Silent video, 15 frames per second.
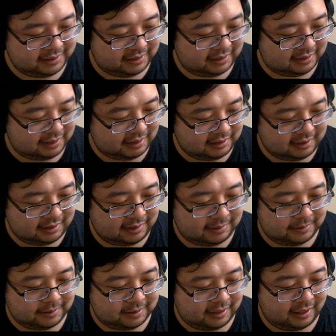Let's actually go
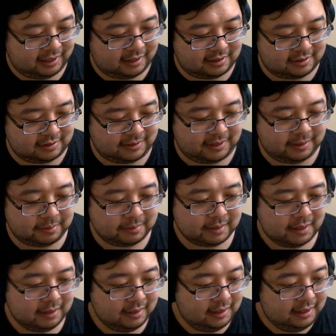to the inner screen.
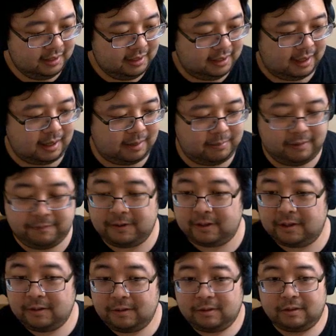If you do,